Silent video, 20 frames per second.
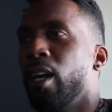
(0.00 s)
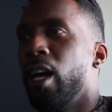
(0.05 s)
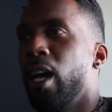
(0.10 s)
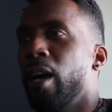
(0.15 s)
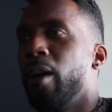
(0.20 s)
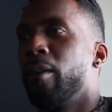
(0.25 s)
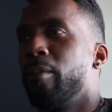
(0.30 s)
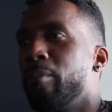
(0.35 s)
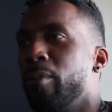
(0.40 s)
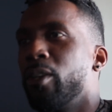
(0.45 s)

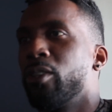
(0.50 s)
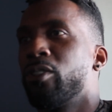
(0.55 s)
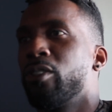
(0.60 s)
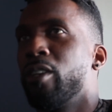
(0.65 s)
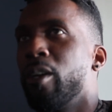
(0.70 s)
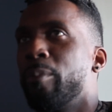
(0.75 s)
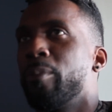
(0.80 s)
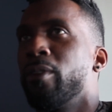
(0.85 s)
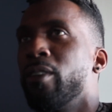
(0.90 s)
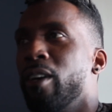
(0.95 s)
I mustered
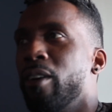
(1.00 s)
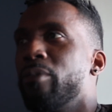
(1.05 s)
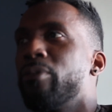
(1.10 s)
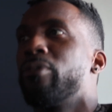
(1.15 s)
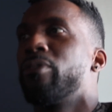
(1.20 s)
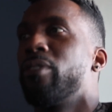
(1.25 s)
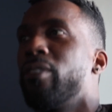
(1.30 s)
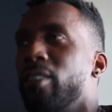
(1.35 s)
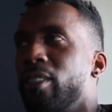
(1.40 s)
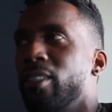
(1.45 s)
up
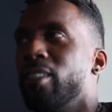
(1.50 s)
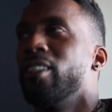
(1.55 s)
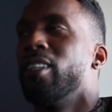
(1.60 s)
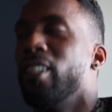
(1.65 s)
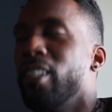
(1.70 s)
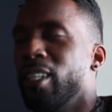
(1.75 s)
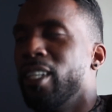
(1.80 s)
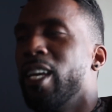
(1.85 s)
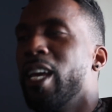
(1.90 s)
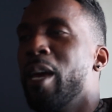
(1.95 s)
enough
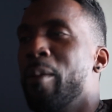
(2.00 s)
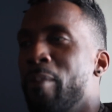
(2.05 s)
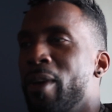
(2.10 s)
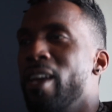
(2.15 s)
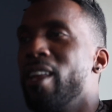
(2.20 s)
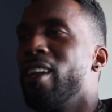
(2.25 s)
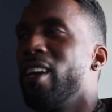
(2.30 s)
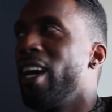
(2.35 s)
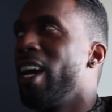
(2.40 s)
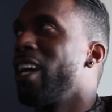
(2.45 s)
in
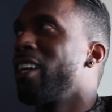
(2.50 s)
me to